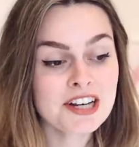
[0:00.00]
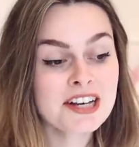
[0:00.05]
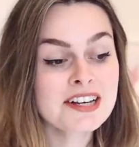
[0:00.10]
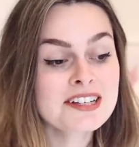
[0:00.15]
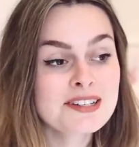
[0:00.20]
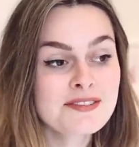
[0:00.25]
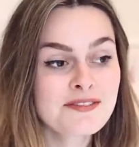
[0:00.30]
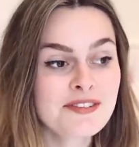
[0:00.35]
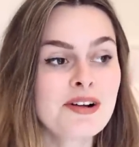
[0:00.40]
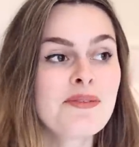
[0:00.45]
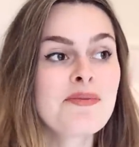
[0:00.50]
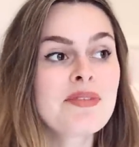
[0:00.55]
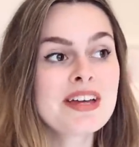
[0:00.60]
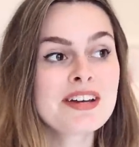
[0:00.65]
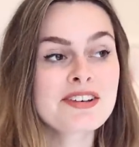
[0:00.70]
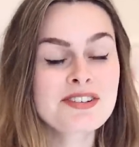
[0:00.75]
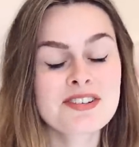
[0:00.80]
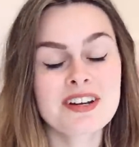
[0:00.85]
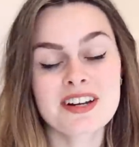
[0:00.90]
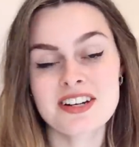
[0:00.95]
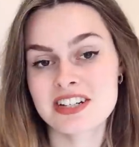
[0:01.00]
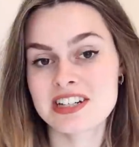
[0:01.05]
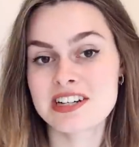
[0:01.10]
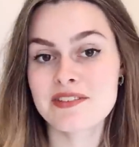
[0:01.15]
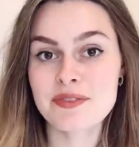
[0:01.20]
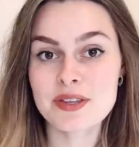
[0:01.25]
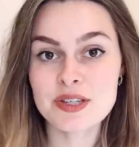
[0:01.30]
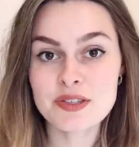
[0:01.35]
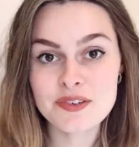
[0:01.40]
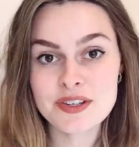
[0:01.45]
just filmed the introduction
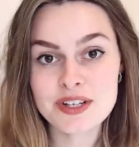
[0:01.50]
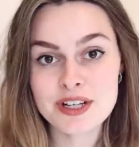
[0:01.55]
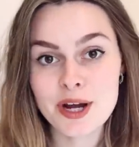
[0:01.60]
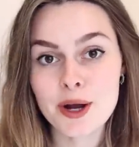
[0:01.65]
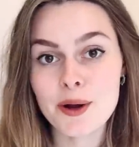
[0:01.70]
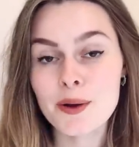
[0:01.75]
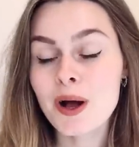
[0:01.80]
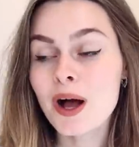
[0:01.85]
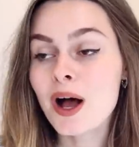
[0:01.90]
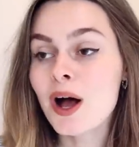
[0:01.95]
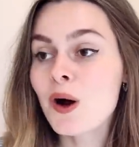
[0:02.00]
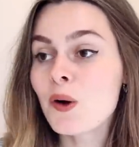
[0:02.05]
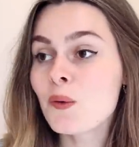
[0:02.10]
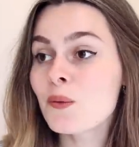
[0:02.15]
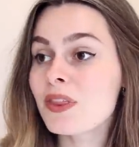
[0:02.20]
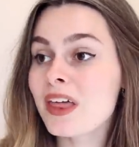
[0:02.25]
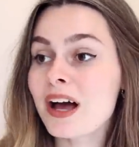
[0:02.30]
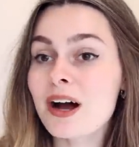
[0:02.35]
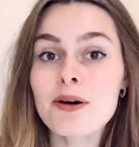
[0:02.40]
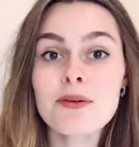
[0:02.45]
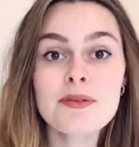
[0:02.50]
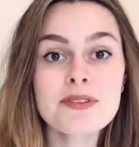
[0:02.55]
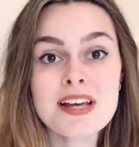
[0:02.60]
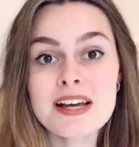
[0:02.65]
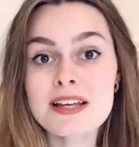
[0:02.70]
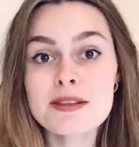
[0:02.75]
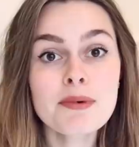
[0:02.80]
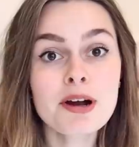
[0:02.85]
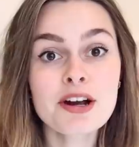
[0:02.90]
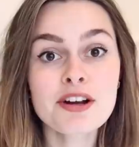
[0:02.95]
of this video without
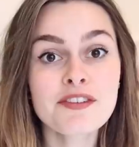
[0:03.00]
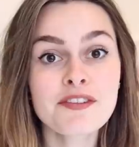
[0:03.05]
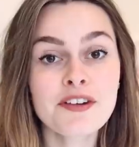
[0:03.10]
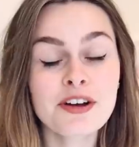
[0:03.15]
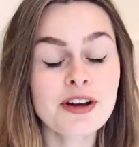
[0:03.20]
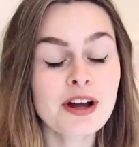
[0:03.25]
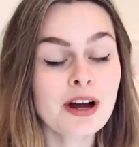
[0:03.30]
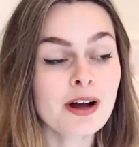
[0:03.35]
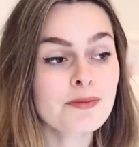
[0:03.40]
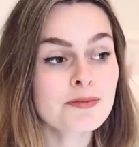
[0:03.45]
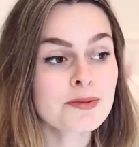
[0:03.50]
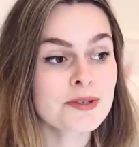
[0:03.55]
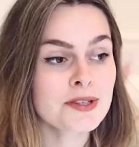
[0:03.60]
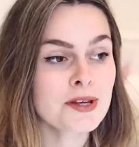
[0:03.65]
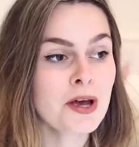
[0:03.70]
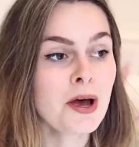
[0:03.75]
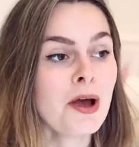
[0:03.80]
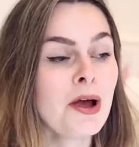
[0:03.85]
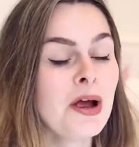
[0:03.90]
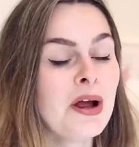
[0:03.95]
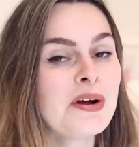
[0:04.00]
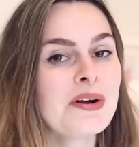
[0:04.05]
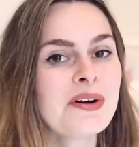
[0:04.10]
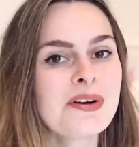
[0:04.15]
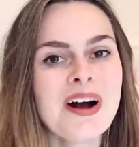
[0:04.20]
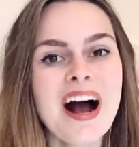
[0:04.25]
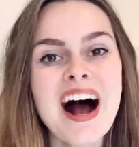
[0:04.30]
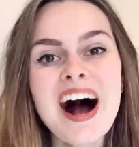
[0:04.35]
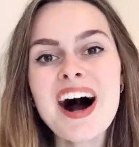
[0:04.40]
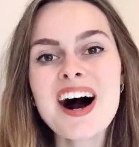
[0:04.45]
setting the microphone up, so
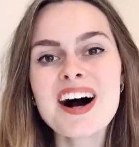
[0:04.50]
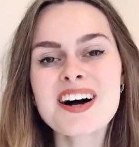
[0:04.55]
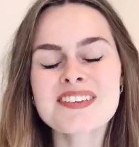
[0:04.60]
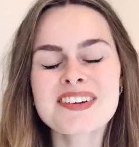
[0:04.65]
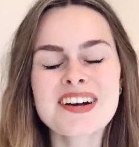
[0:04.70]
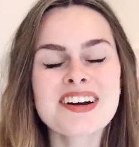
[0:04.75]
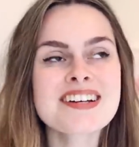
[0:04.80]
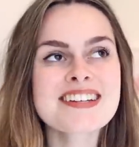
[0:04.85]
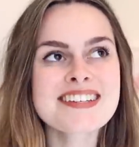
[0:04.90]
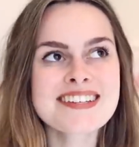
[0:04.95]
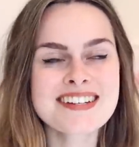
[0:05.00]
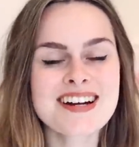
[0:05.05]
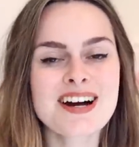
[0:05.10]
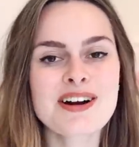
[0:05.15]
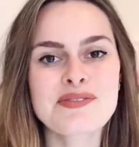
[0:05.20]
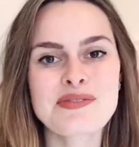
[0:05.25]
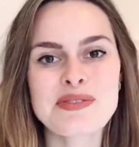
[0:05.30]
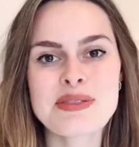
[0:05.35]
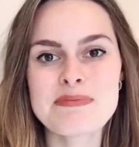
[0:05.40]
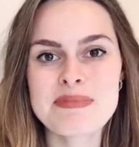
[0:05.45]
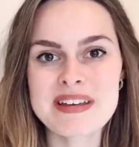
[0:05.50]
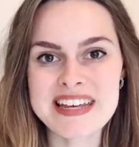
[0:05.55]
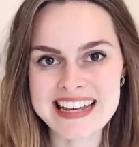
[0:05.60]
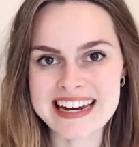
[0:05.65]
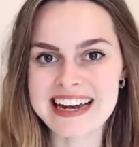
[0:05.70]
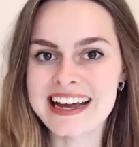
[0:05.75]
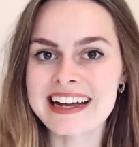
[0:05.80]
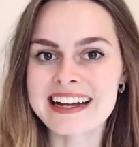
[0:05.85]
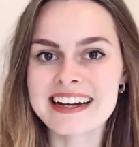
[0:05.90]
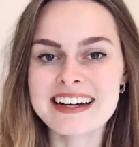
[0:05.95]
I'm going to start from the
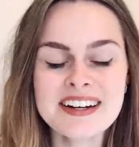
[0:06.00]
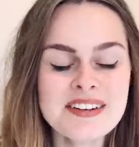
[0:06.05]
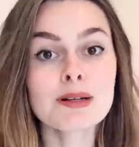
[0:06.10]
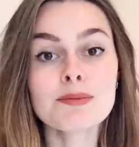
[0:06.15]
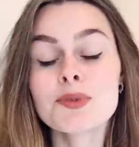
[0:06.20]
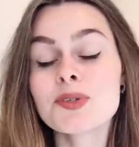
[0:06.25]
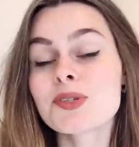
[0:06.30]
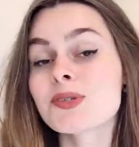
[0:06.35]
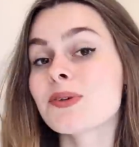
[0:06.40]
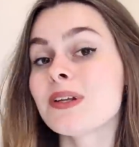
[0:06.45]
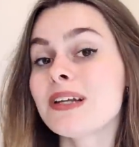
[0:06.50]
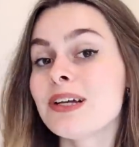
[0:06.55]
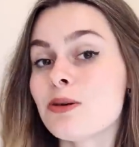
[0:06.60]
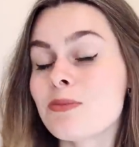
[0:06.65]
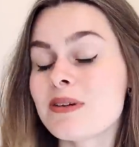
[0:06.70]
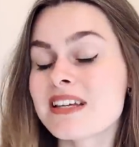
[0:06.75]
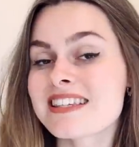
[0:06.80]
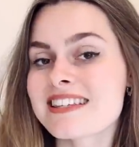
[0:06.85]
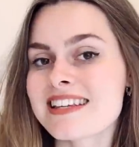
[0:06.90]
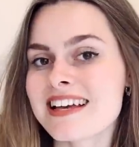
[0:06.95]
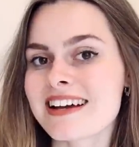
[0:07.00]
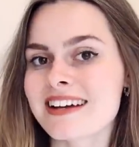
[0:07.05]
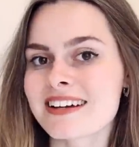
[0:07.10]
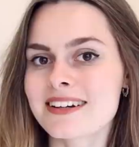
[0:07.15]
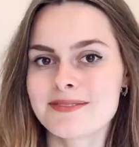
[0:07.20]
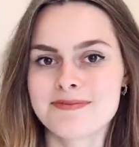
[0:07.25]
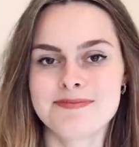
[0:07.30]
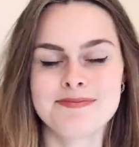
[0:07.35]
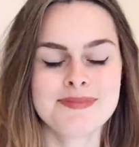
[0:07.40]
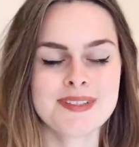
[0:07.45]
beginning. I'm also a little bit
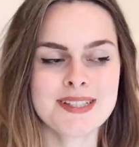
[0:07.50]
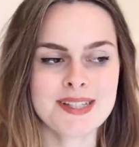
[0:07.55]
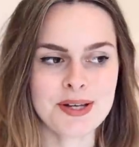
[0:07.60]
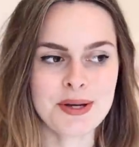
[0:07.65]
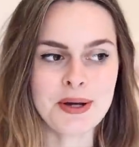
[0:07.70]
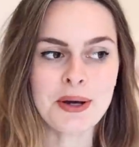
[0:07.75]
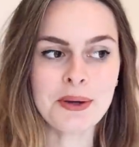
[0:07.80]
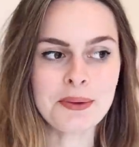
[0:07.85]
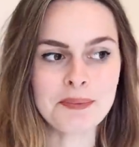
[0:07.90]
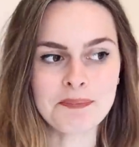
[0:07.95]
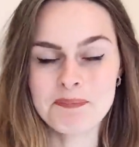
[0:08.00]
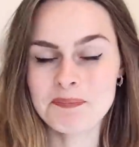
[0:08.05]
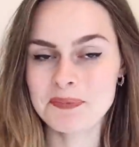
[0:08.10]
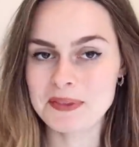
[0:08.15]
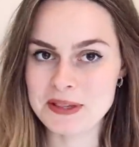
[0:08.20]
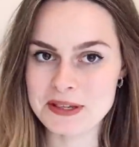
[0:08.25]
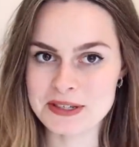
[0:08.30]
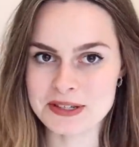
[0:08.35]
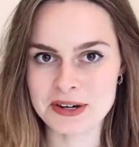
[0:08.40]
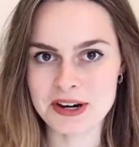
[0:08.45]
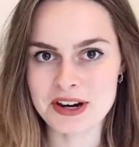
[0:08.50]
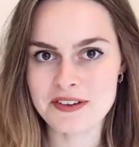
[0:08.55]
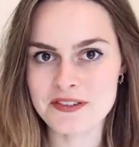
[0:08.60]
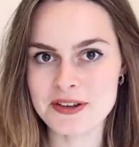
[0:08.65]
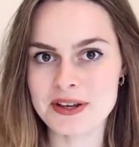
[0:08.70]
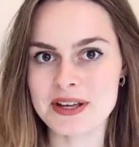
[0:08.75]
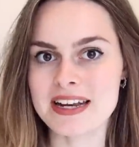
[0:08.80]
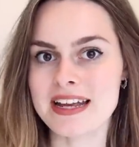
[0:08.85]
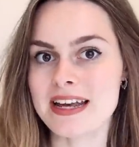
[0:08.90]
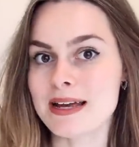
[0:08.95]
sick, so sorry if
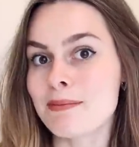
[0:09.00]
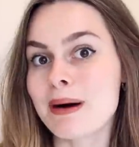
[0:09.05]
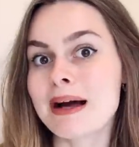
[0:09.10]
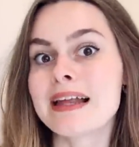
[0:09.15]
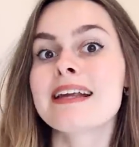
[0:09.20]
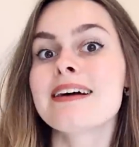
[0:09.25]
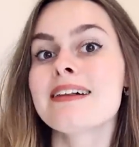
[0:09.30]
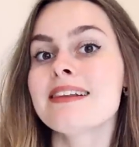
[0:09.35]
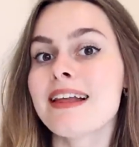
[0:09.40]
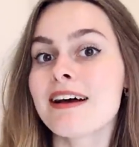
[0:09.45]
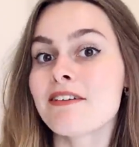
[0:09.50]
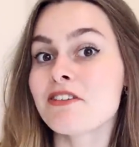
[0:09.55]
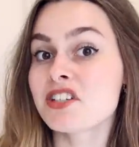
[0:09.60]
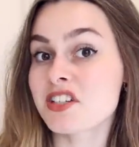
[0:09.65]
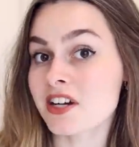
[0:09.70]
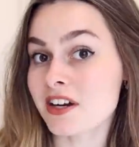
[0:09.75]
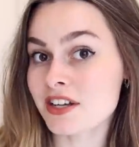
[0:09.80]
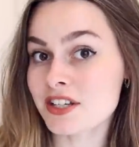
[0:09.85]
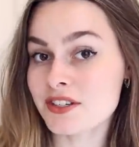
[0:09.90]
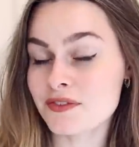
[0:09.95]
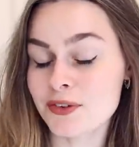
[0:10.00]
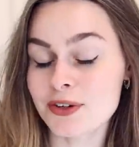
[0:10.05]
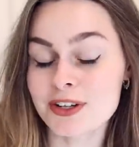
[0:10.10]
you can hear my little laryngitis